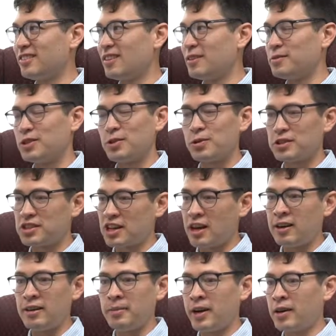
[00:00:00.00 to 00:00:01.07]
I'm so
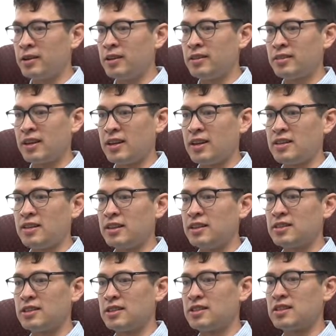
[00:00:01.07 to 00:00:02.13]
excited about it. And I think
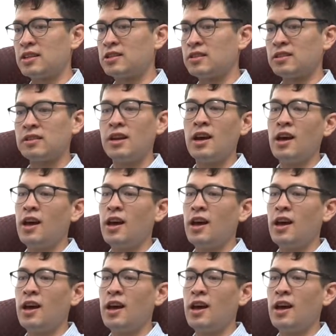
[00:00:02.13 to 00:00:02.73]
it's just such a,